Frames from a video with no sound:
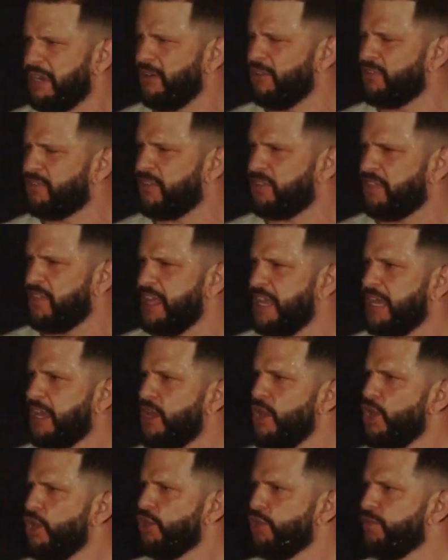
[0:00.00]
here's the thing
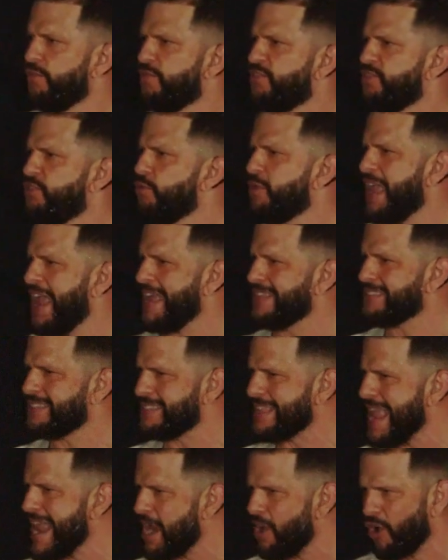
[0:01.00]
You've, you can't
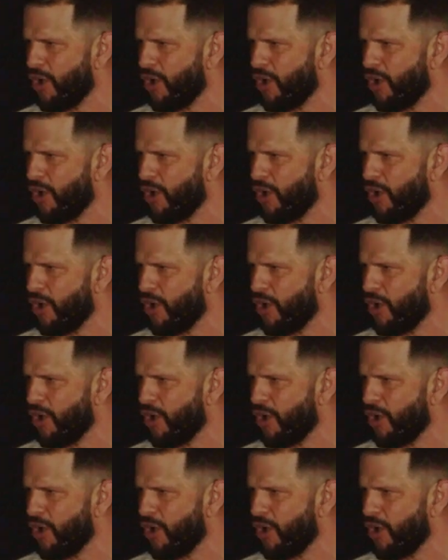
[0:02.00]
stay